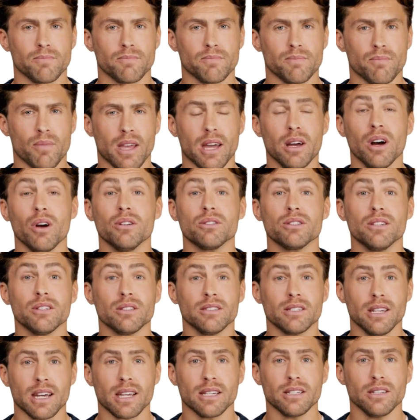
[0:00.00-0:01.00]
They also
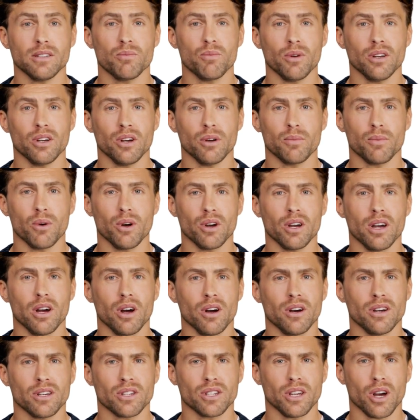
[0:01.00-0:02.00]
sense when you're putting
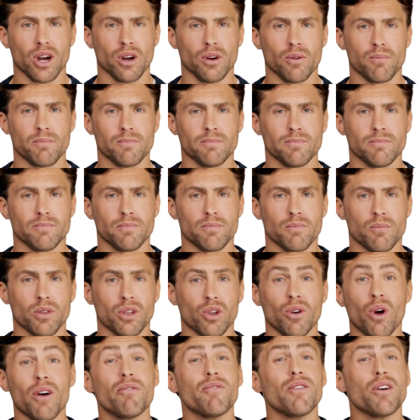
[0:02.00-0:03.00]
on a show.
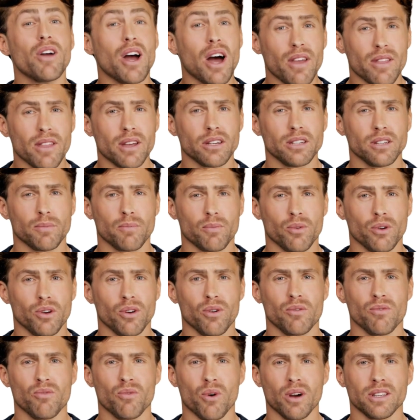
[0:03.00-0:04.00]
You have nothing to
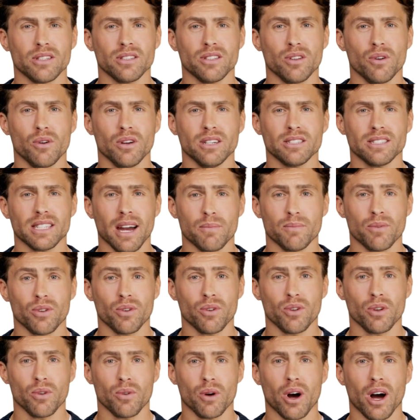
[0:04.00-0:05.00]
prove once you accept who
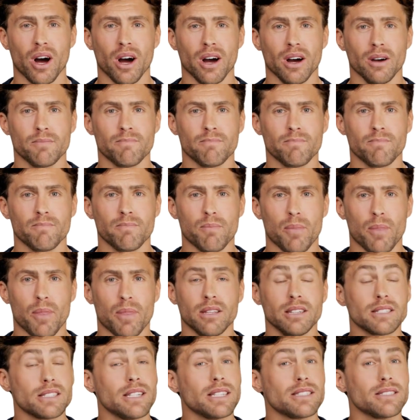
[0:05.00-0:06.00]
you are.
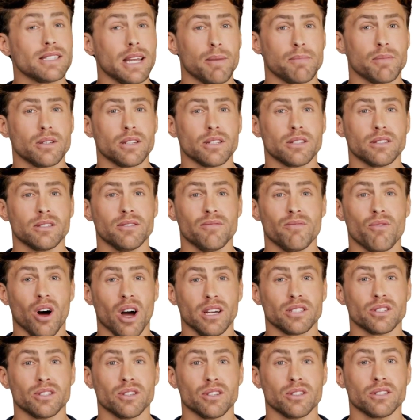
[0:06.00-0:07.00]
This acceptance
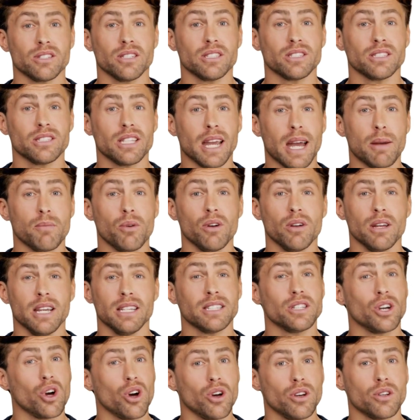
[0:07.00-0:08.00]
fosters a stable
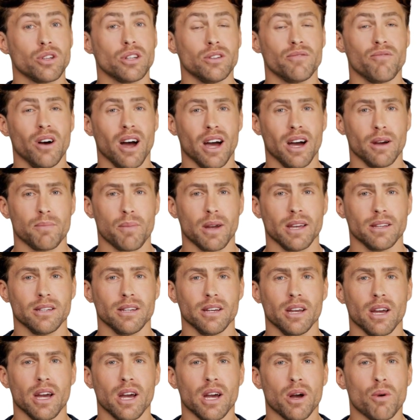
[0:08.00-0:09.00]
internal environment,
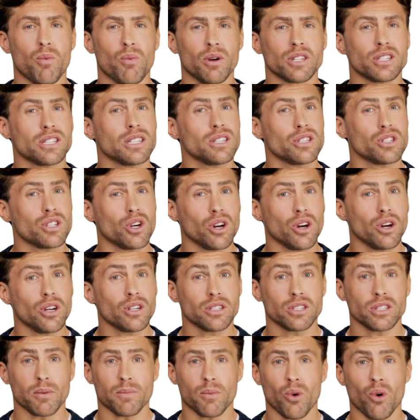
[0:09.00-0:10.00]
which in turn
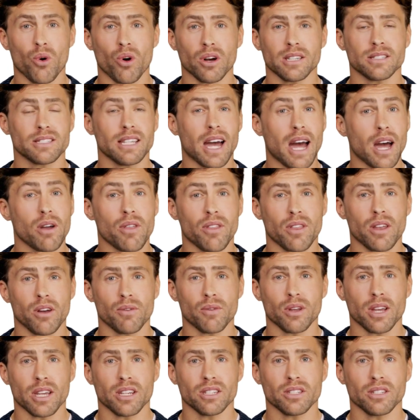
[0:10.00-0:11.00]
supports healthy
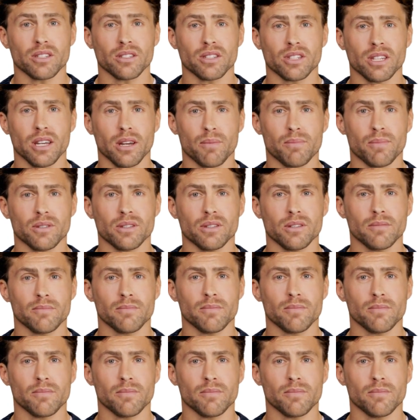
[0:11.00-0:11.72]
relationships.